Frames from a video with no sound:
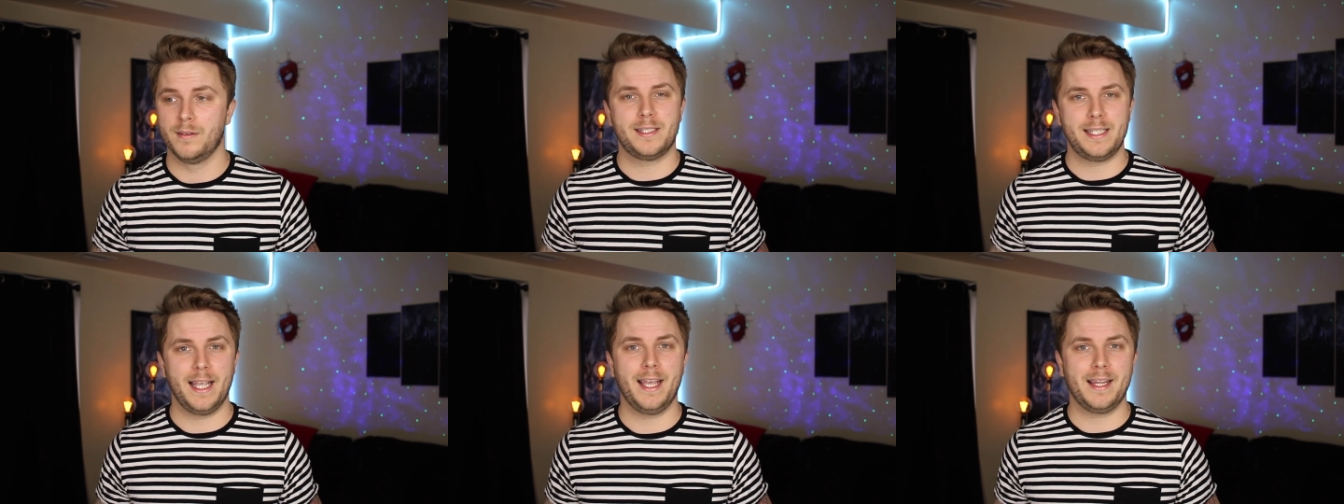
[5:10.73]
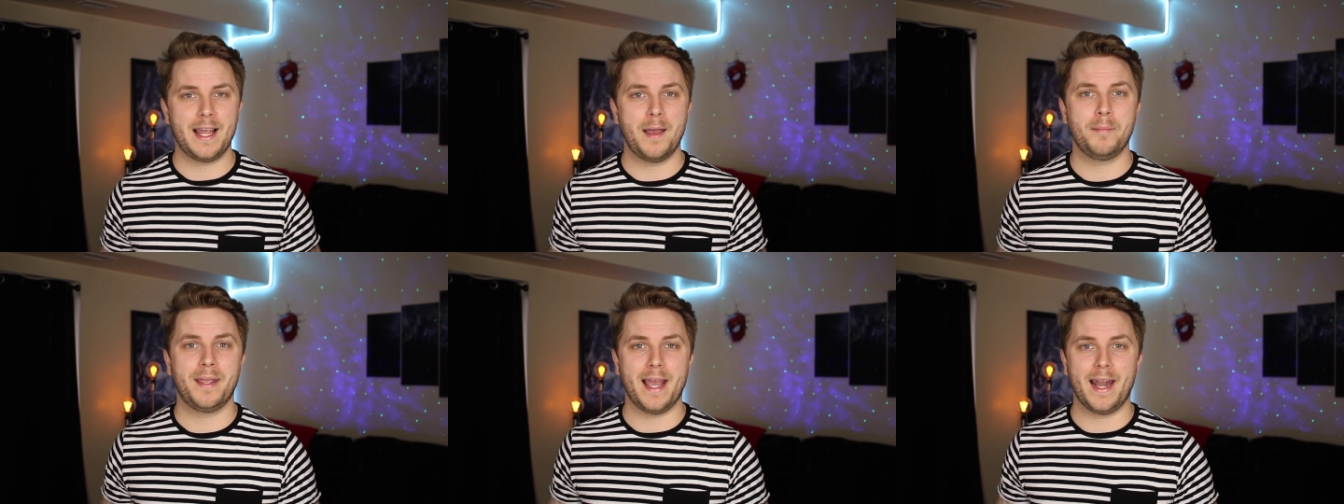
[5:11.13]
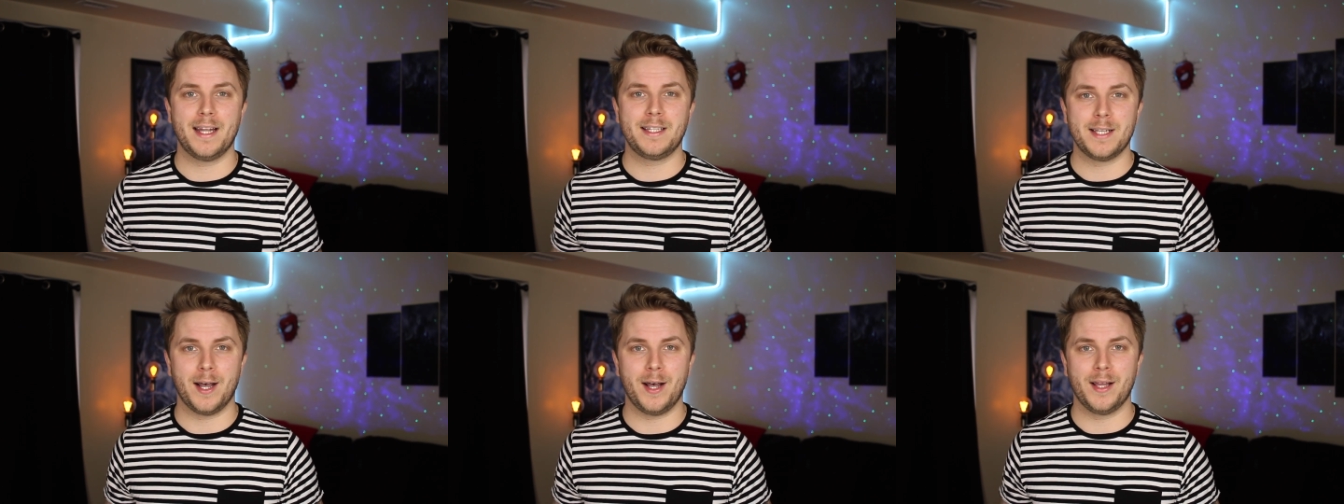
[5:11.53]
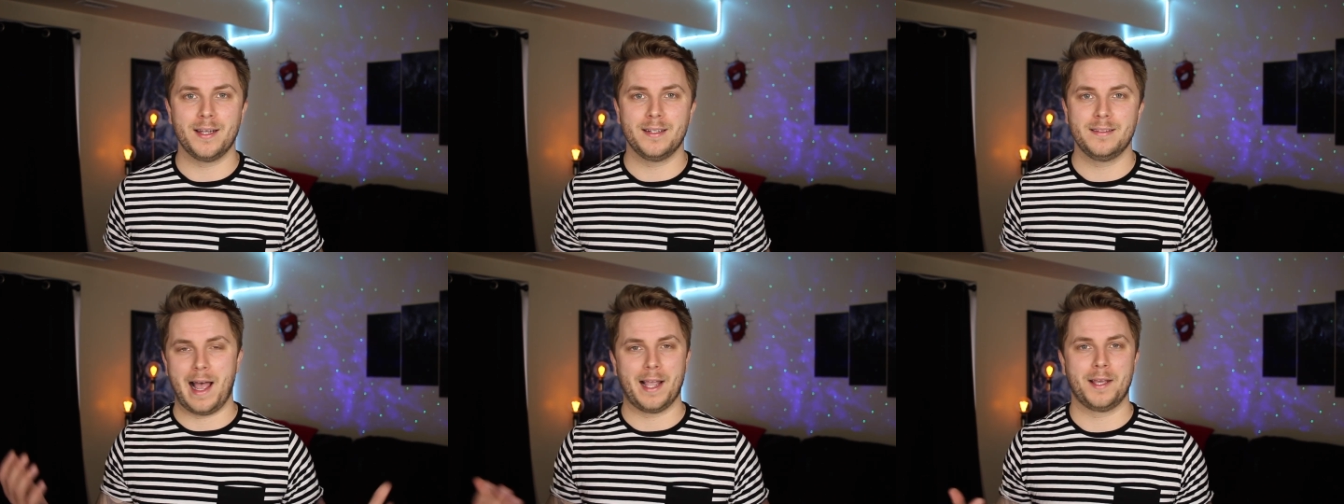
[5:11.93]
Seeing them get it
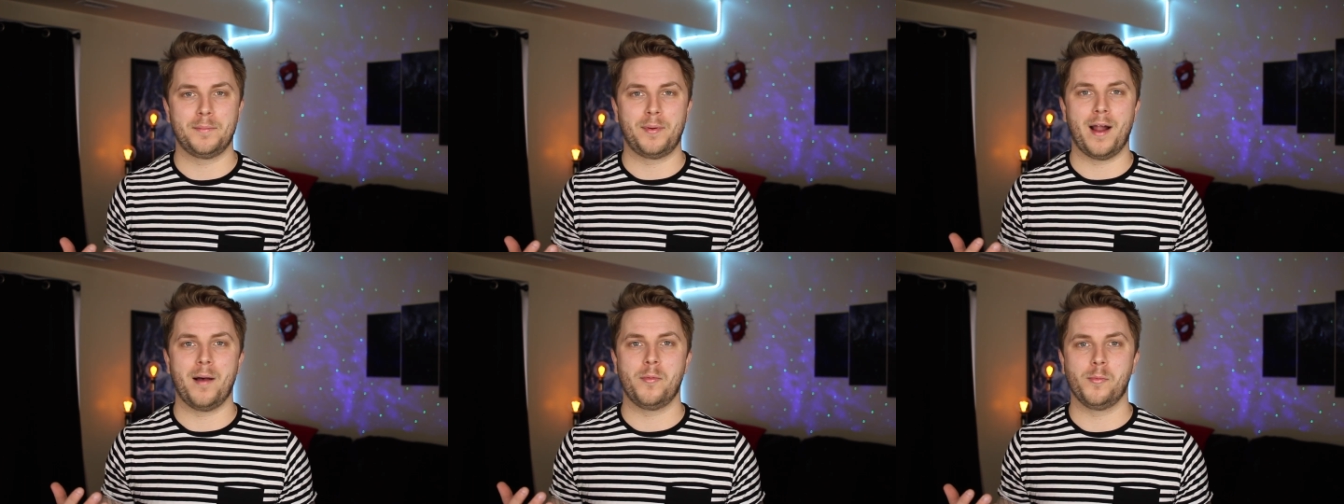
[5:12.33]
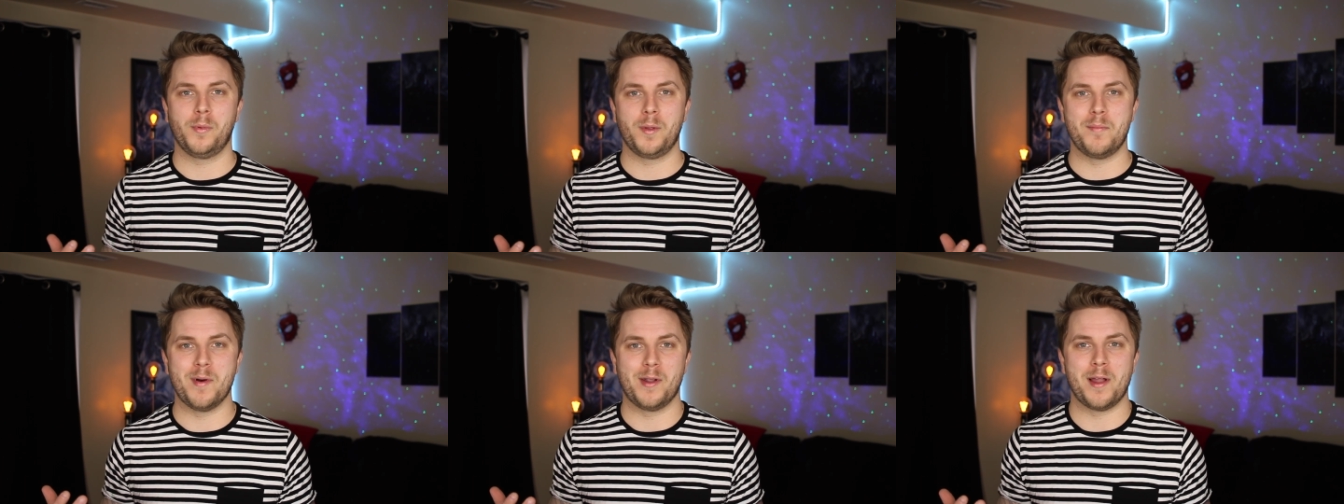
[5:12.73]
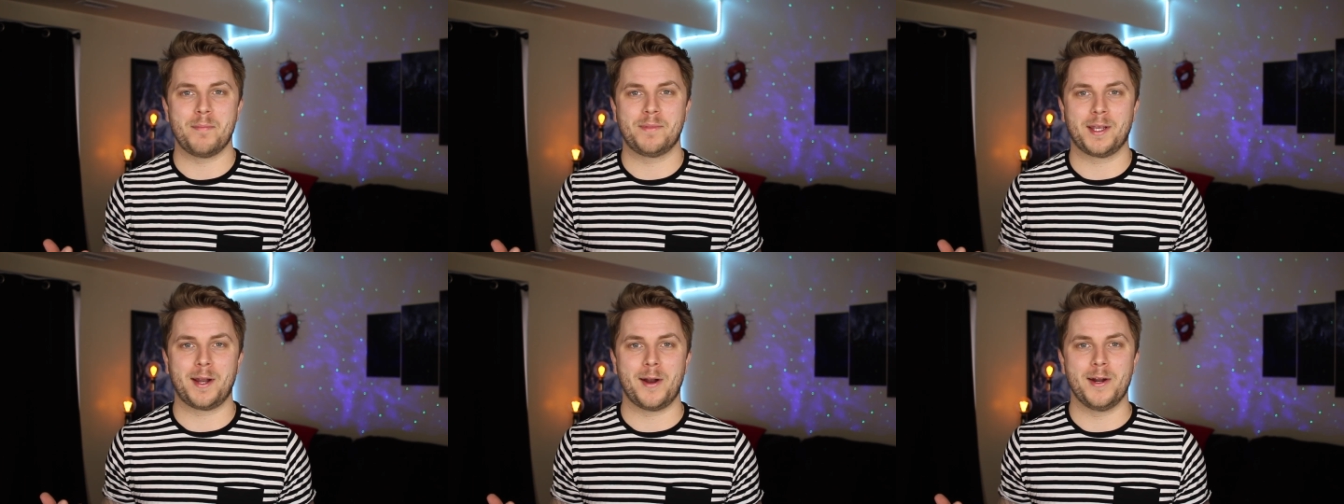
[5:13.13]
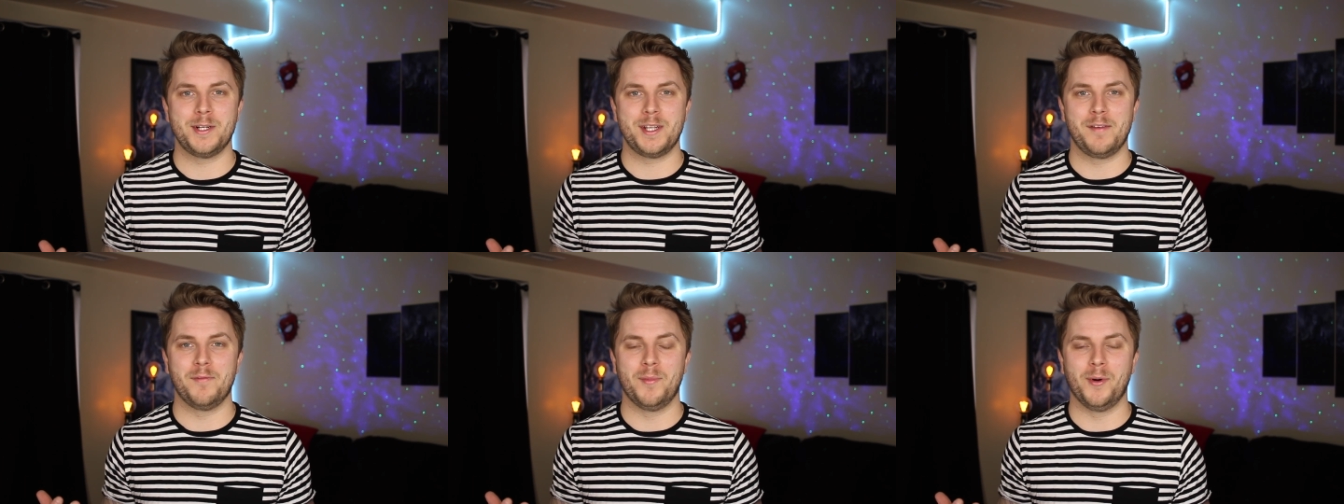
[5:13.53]
done, I could probably build up the
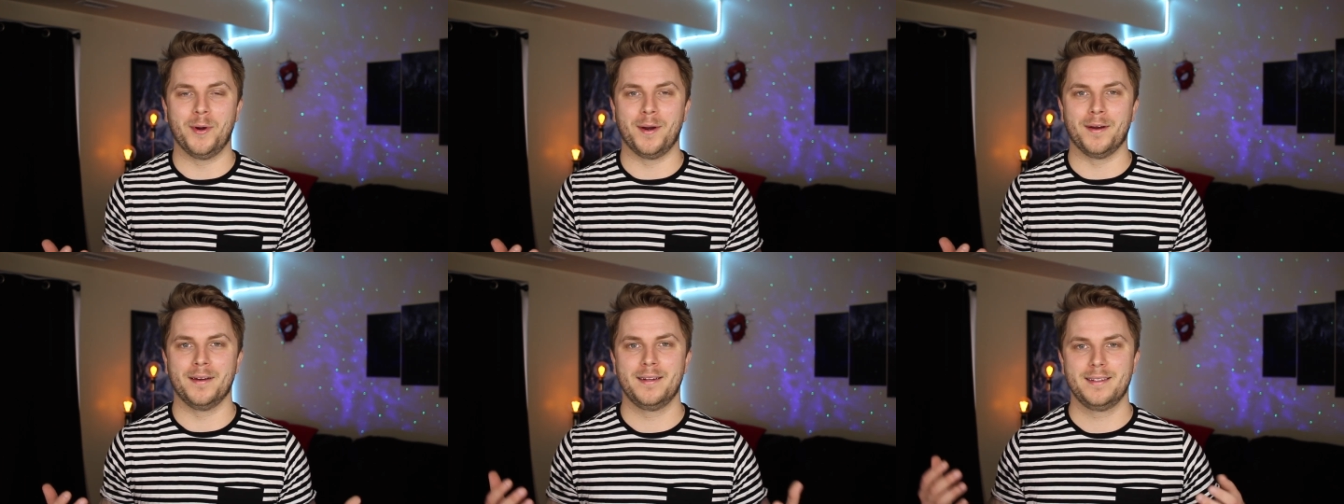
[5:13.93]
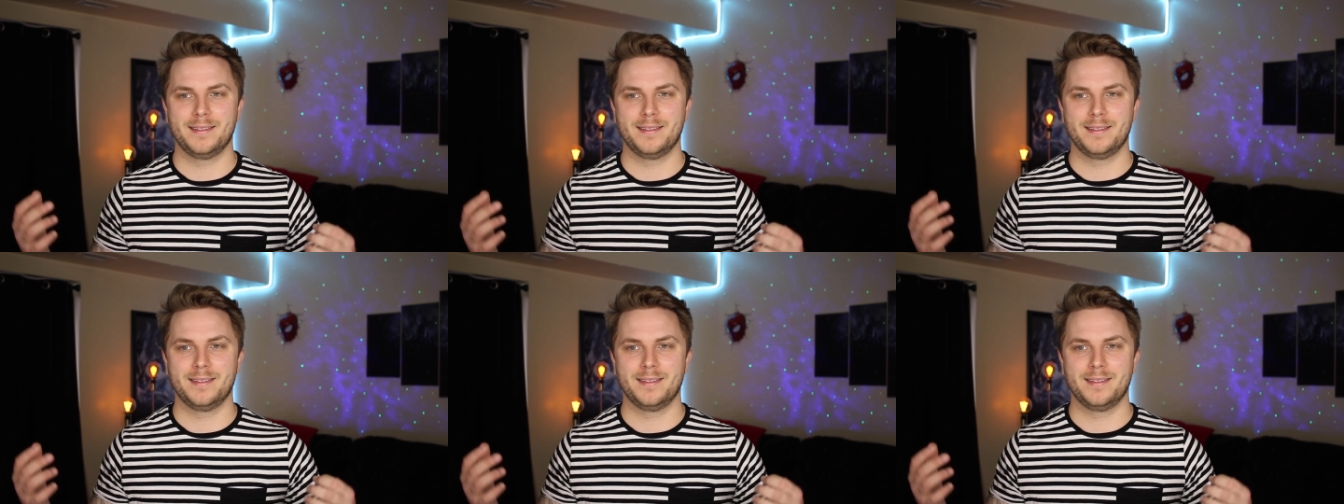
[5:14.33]
courage even more.